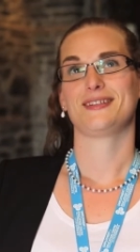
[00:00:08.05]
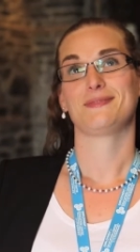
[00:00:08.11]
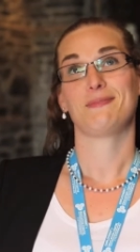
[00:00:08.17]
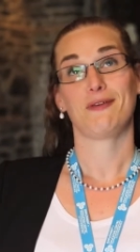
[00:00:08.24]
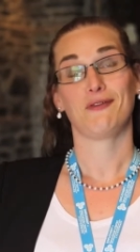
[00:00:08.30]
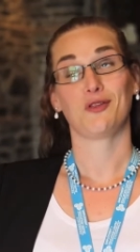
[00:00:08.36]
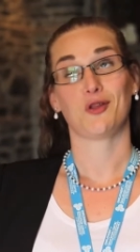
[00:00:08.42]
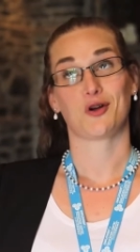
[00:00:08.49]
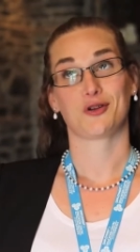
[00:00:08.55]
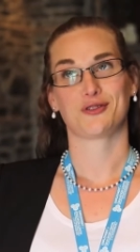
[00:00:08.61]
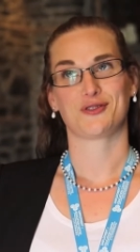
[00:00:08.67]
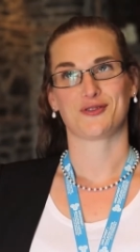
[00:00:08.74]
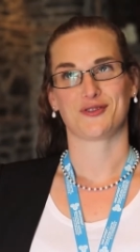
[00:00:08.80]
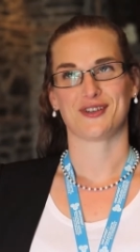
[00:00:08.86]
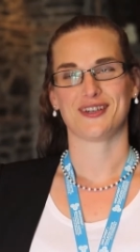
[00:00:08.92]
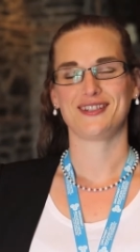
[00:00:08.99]
It's a bit of a long
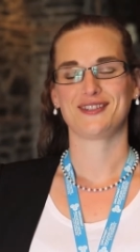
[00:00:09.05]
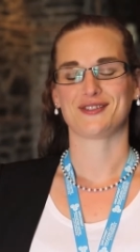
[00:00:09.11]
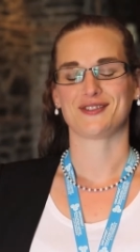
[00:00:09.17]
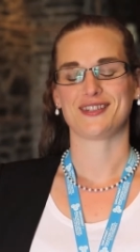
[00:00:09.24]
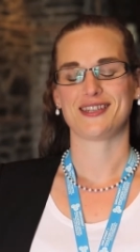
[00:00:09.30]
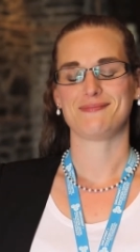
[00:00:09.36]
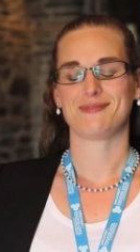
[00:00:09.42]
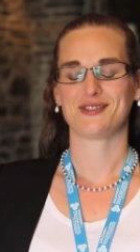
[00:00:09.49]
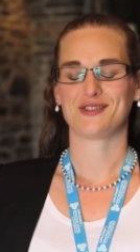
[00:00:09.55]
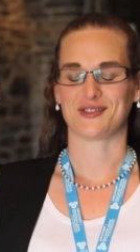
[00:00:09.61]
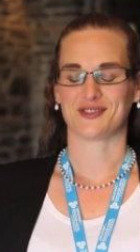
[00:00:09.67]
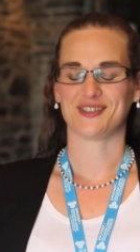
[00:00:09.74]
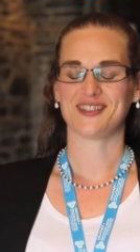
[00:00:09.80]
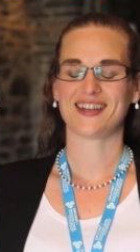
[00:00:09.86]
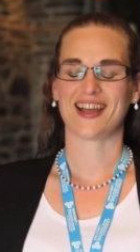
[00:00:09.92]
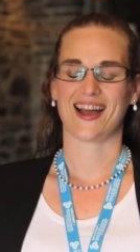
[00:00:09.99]
story, so to keep it
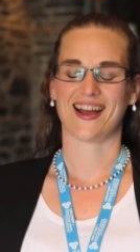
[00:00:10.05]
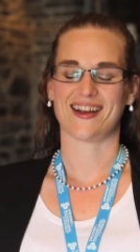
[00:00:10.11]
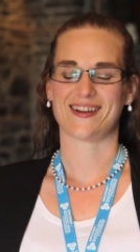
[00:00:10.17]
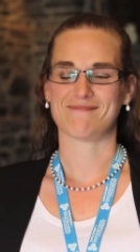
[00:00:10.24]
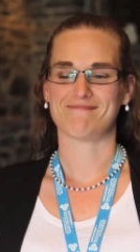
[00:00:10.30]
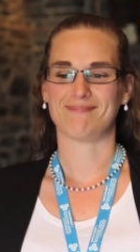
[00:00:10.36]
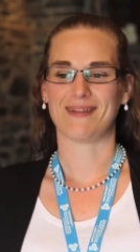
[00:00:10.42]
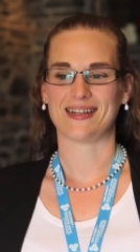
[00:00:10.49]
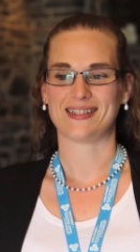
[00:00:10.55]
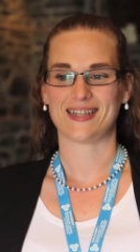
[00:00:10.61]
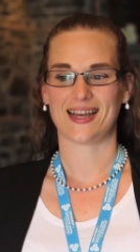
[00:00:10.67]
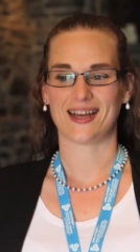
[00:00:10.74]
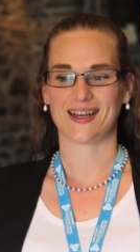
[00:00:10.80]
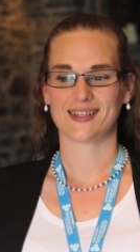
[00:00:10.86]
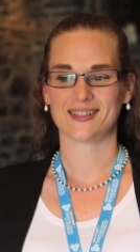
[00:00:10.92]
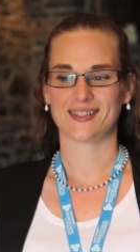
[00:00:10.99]
short, my
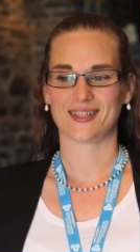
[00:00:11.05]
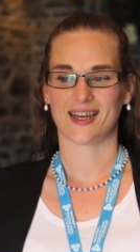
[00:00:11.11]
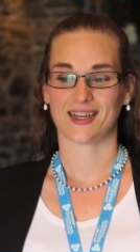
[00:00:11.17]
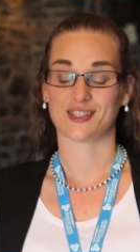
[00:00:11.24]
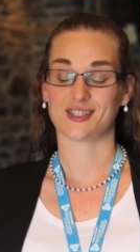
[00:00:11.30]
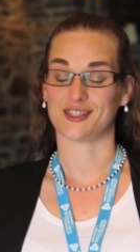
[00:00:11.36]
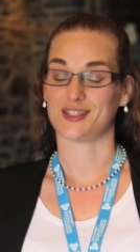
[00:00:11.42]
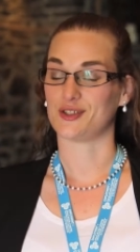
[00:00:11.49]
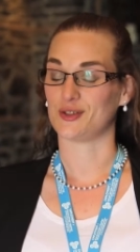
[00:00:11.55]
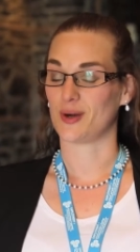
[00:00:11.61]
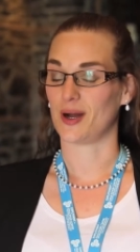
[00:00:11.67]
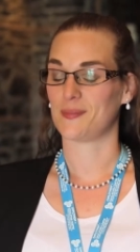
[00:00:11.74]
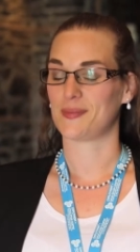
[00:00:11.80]
dad actually grew up